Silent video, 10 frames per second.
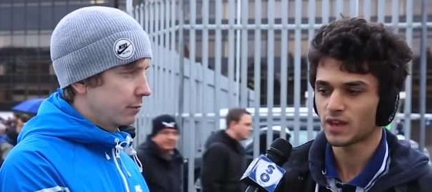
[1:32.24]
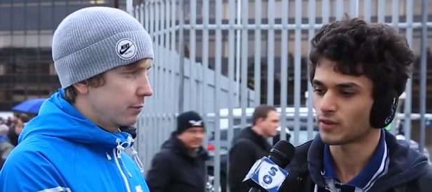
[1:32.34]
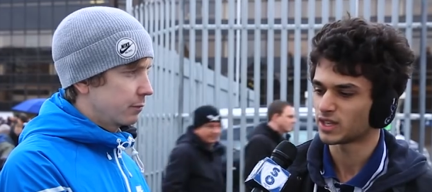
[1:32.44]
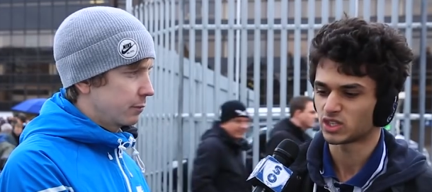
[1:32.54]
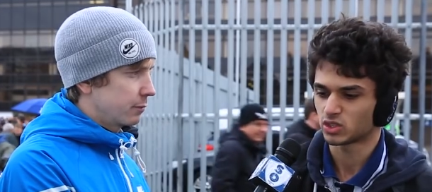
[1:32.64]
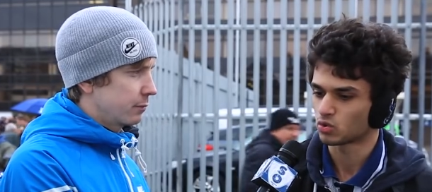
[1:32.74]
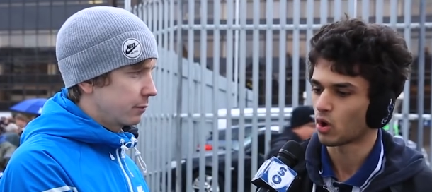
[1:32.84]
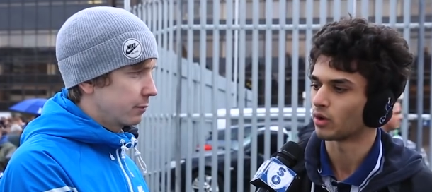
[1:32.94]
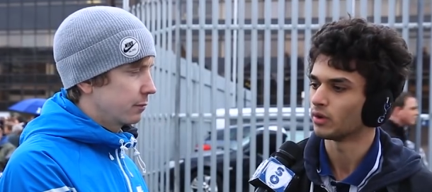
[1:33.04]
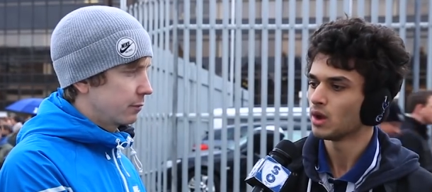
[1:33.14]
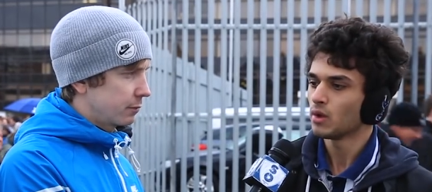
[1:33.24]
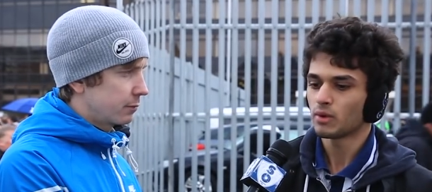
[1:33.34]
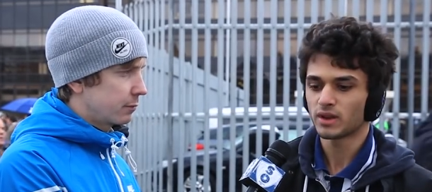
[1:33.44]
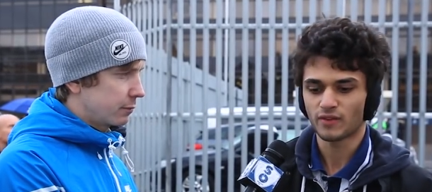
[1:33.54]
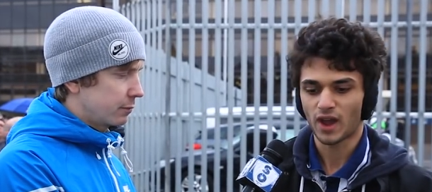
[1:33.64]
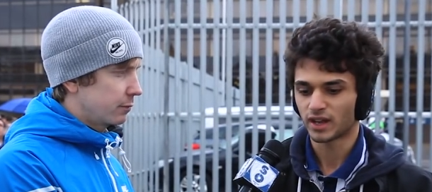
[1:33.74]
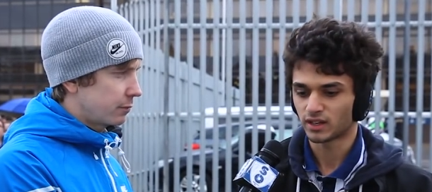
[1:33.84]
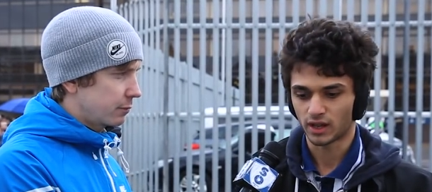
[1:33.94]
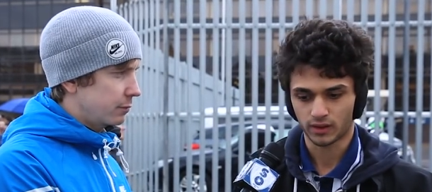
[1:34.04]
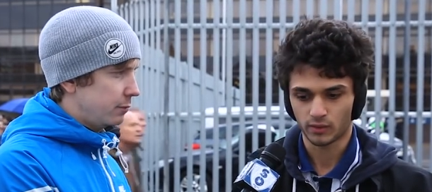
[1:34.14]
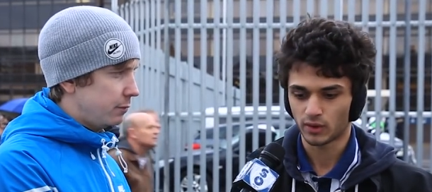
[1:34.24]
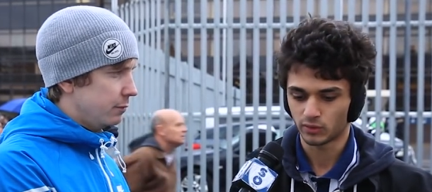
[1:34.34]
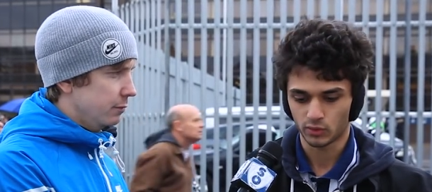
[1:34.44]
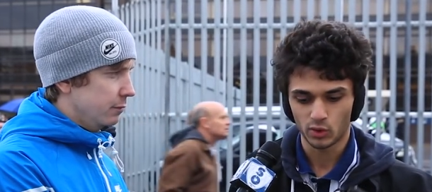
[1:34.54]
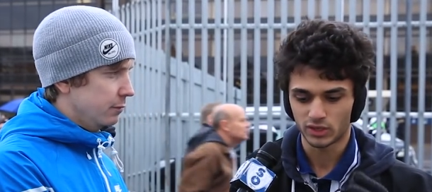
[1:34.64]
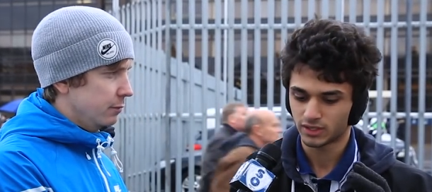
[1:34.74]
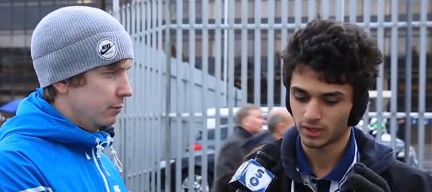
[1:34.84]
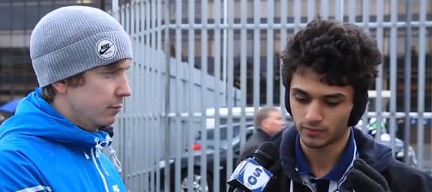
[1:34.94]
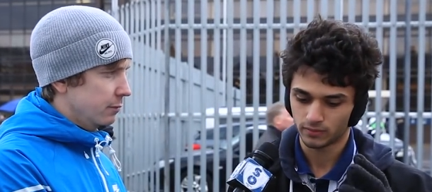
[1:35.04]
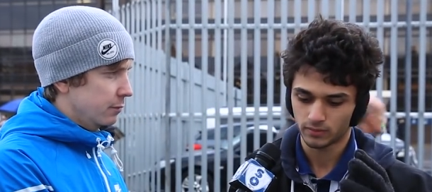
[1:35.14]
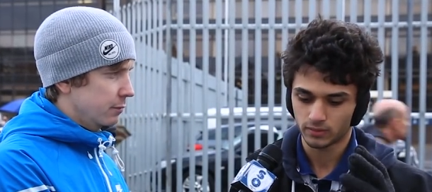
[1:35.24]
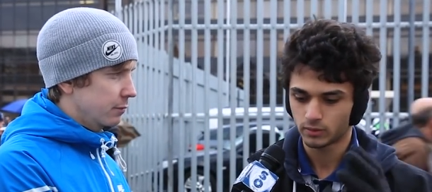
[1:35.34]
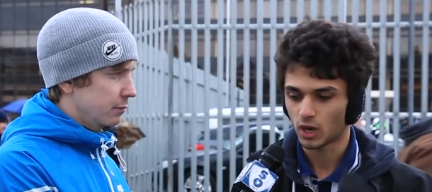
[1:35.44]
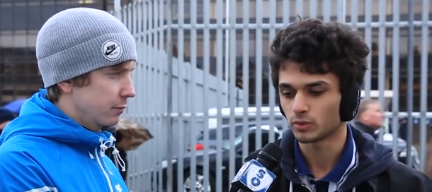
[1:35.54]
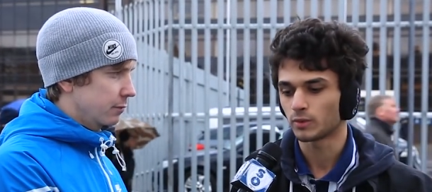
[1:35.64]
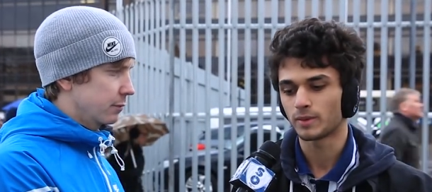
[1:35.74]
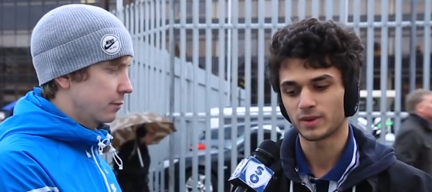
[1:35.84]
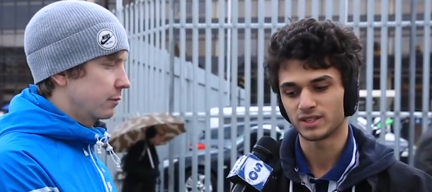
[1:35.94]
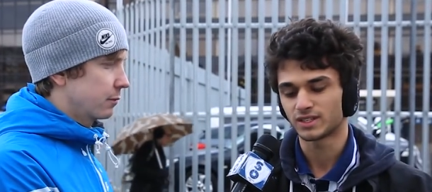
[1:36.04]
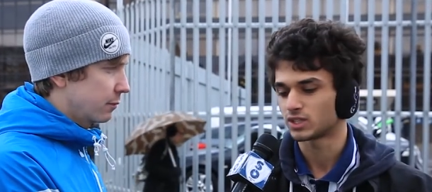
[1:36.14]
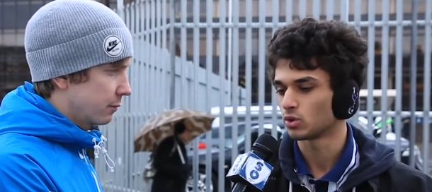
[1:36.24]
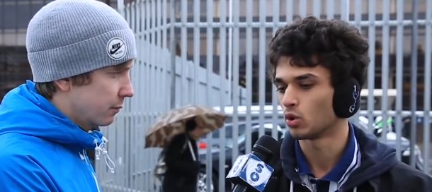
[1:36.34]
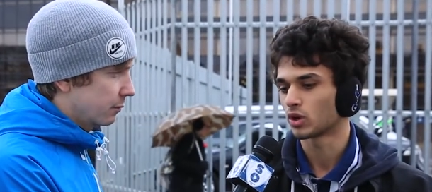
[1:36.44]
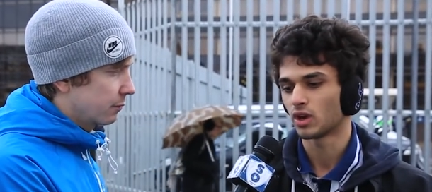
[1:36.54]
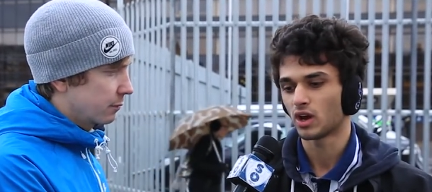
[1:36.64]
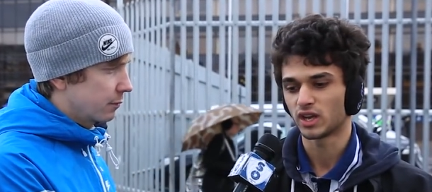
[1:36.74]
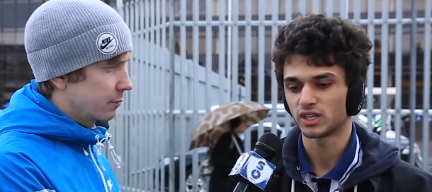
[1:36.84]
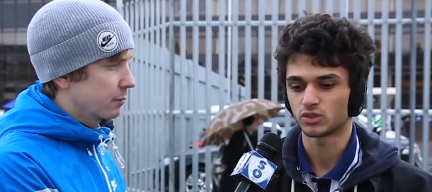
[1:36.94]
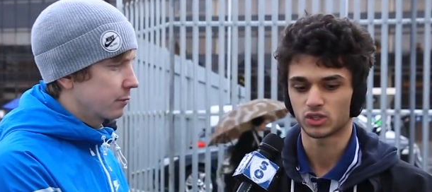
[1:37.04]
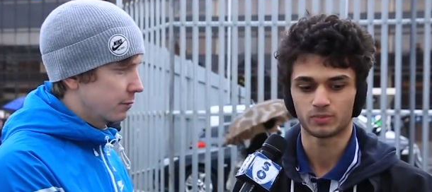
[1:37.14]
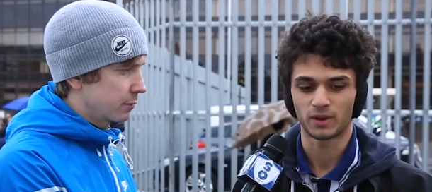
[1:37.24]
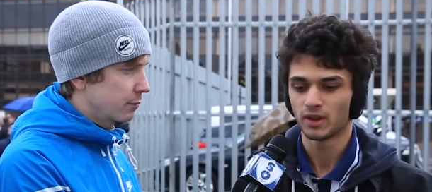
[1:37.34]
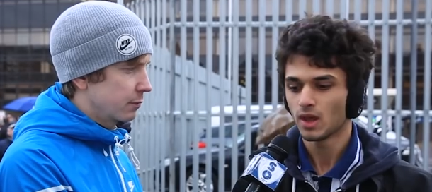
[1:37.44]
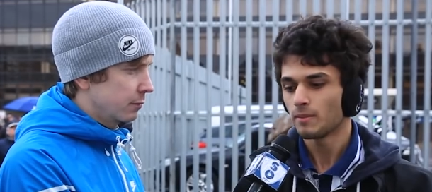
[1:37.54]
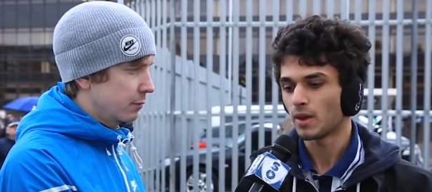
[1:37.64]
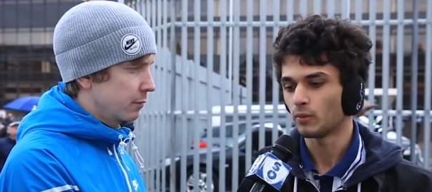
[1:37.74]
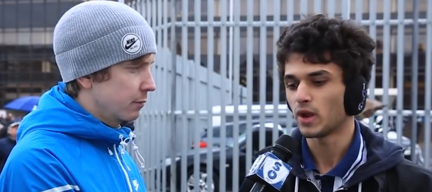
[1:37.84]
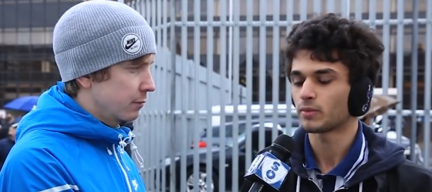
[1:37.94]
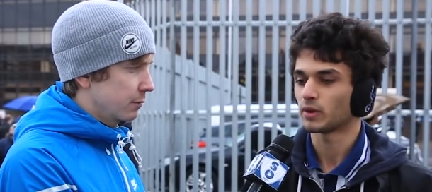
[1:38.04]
Speaker 1: never this strong. We never had like always times we've been disorganised, just been a bit weak.